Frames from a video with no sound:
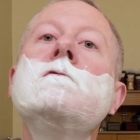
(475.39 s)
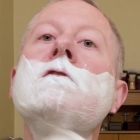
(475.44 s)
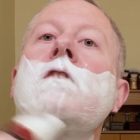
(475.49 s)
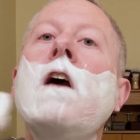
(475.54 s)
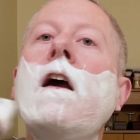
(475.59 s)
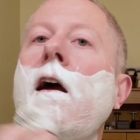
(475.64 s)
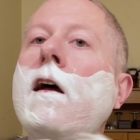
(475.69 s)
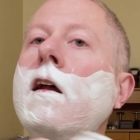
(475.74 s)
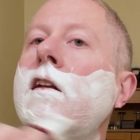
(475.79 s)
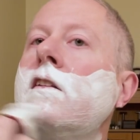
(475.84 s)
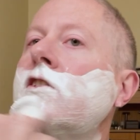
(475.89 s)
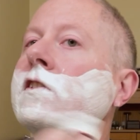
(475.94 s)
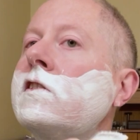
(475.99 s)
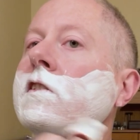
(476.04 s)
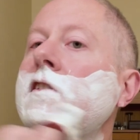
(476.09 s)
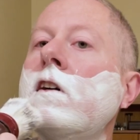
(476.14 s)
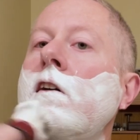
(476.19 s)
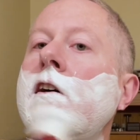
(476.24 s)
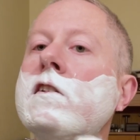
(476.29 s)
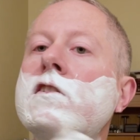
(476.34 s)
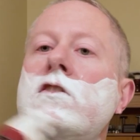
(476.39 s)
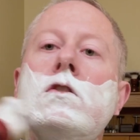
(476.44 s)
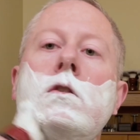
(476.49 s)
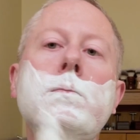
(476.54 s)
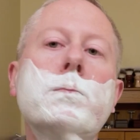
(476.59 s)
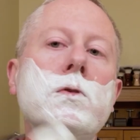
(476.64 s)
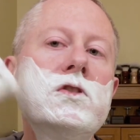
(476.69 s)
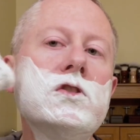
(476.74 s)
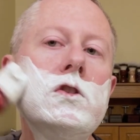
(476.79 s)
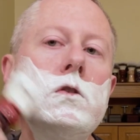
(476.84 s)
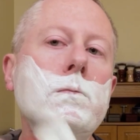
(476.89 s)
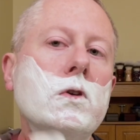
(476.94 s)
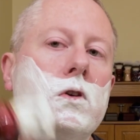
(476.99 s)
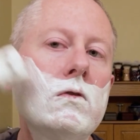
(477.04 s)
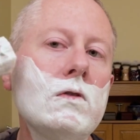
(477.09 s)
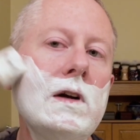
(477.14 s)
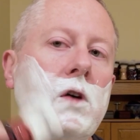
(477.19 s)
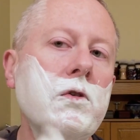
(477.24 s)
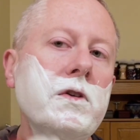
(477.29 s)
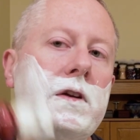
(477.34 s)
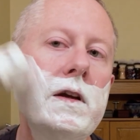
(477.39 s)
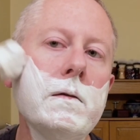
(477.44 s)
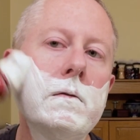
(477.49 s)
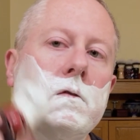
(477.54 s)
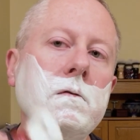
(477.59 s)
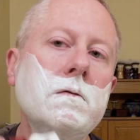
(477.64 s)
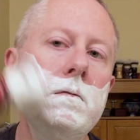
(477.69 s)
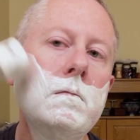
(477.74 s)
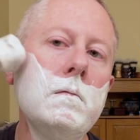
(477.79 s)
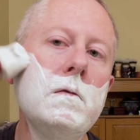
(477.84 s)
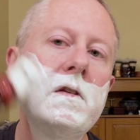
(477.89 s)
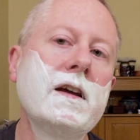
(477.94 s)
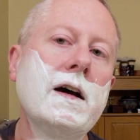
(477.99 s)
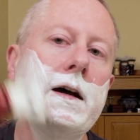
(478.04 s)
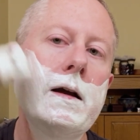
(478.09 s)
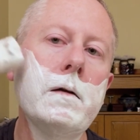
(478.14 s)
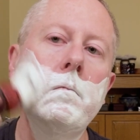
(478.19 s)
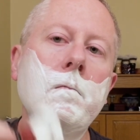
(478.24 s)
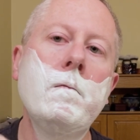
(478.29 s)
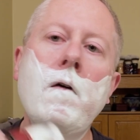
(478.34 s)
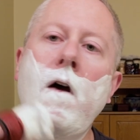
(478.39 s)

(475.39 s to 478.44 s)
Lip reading: and it's just a super grounding time.